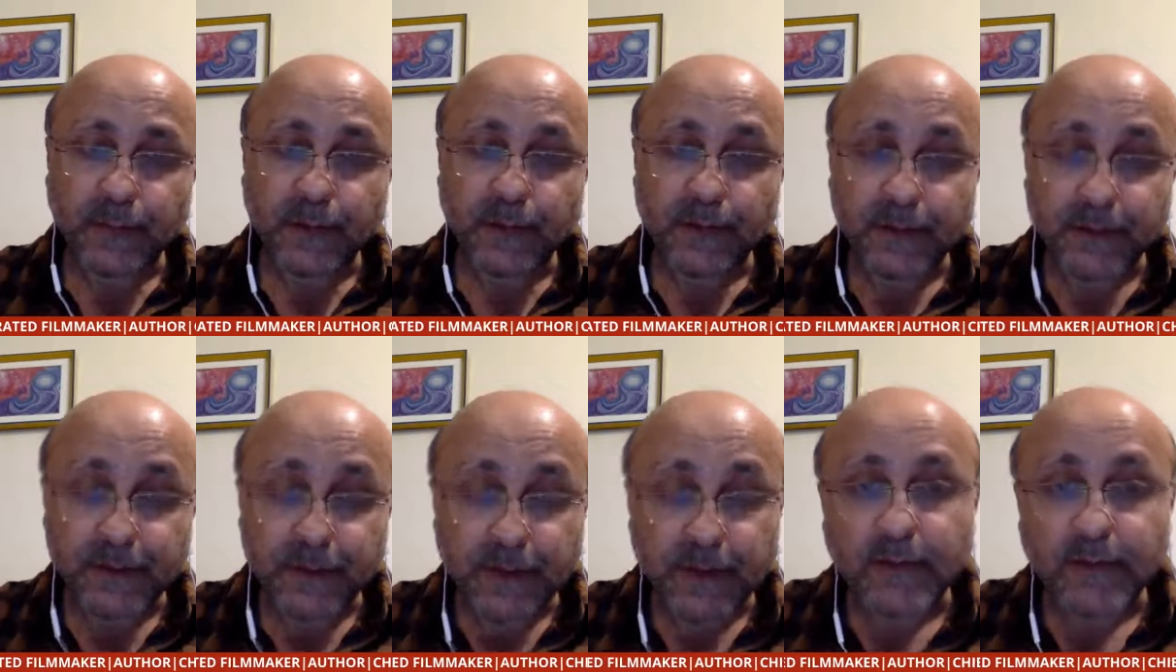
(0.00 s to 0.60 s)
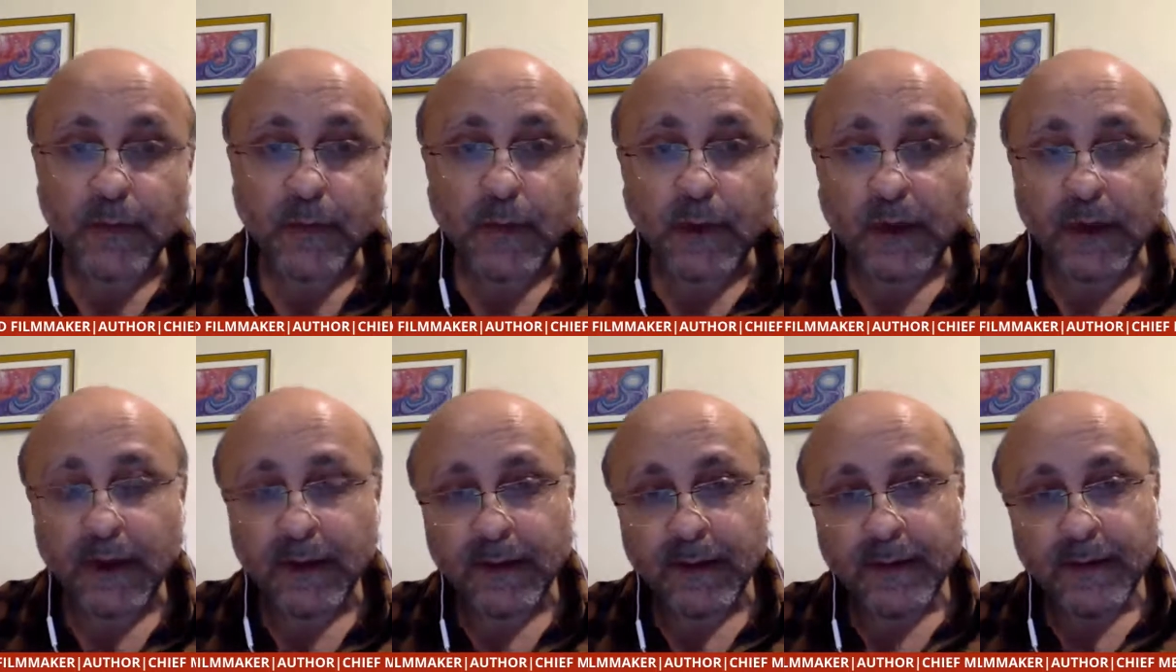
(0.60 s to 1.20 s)
received
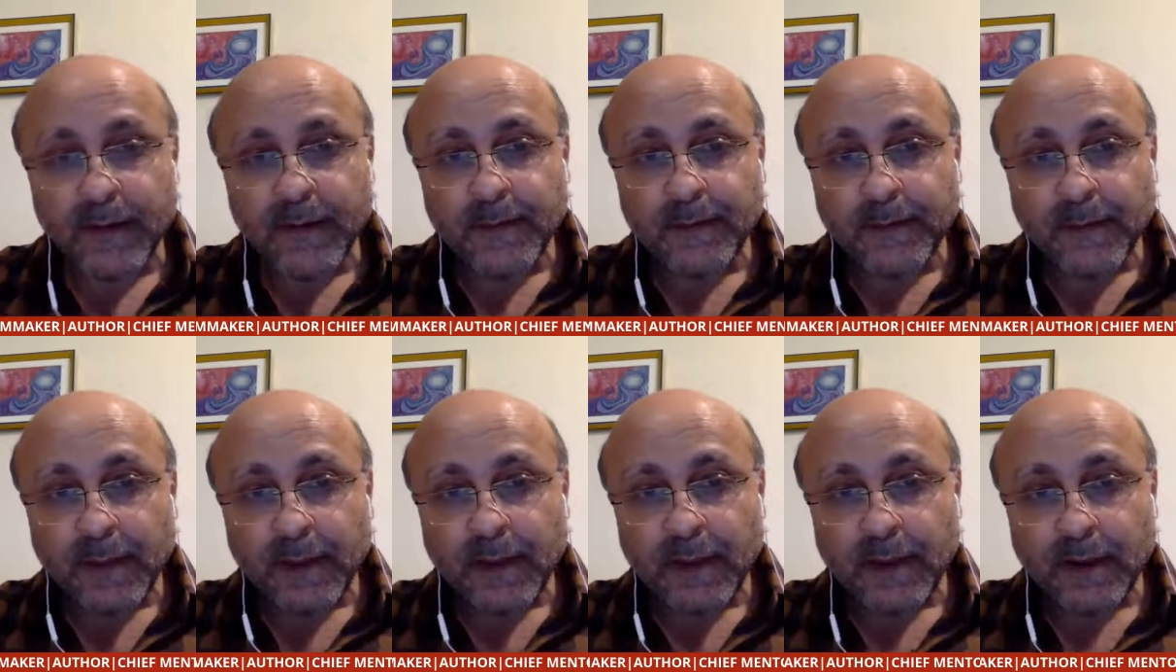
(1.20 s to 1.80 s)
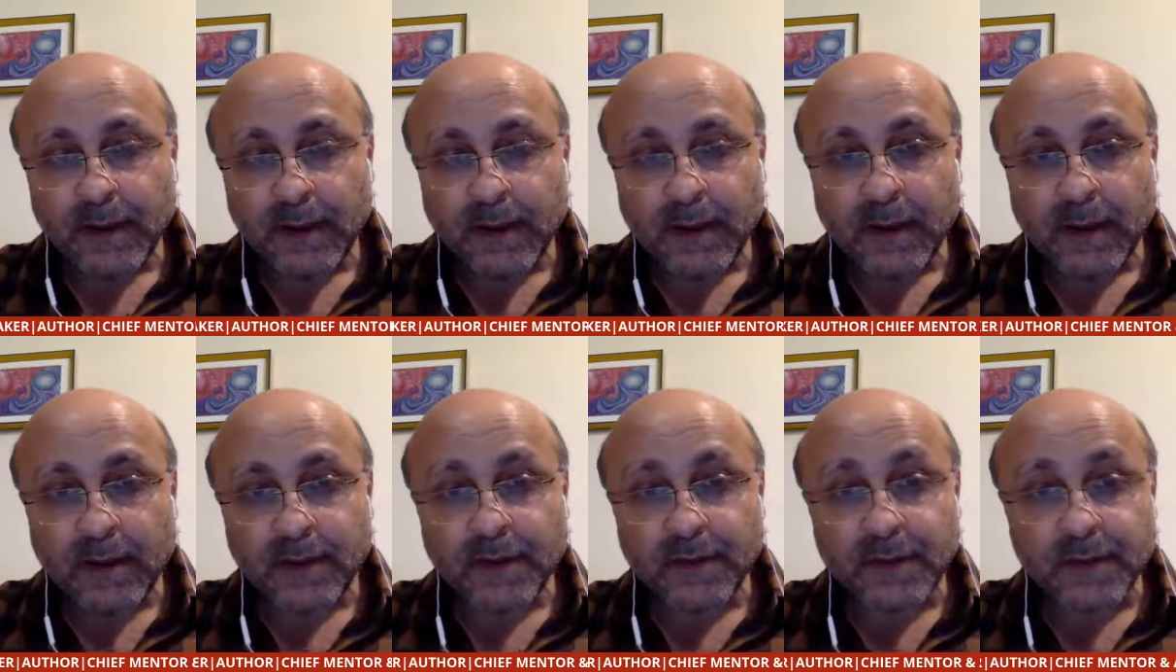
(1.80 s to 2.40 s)
well, it
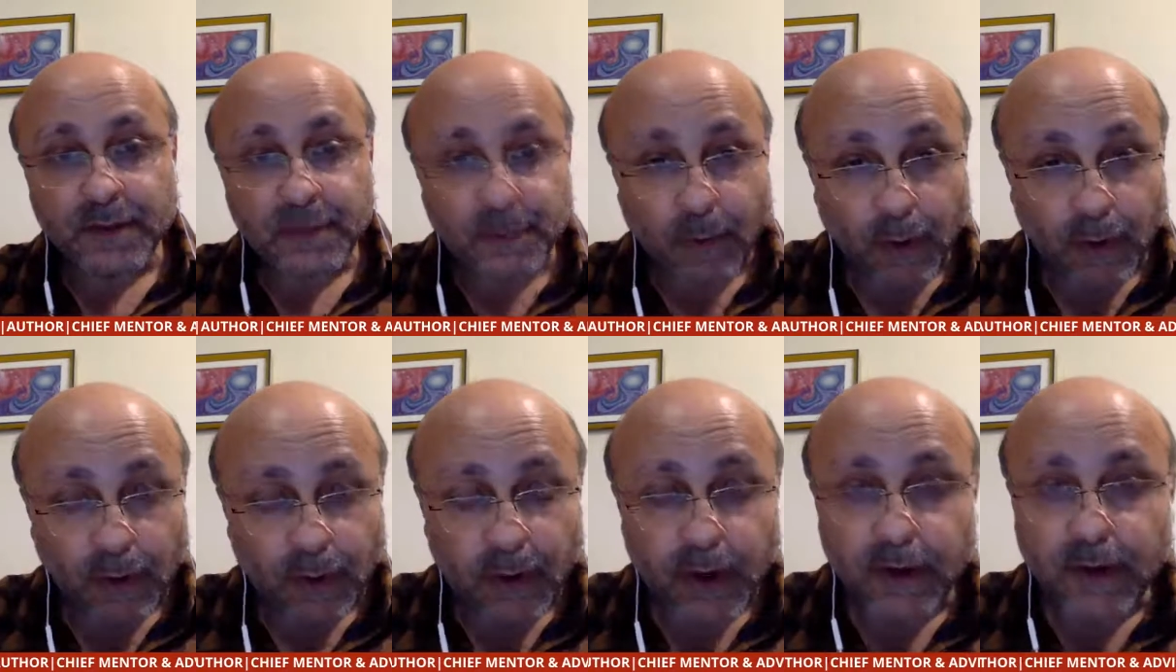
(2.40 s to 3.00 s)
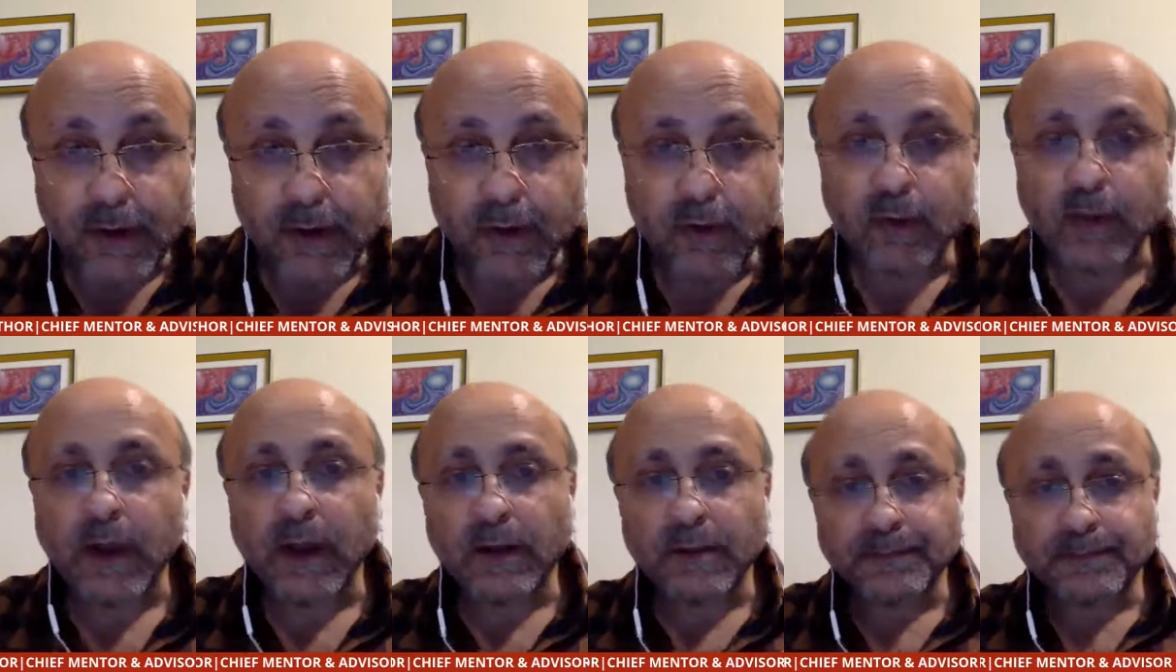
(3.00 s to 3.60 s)
gets responded to
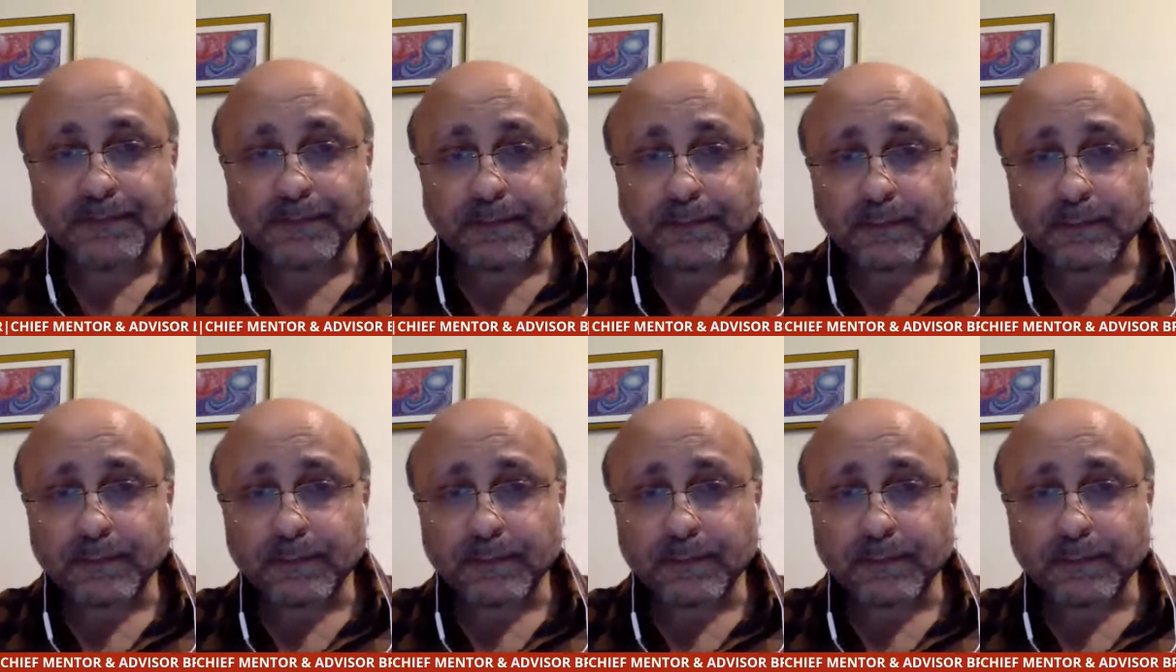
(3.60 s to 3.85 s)
well.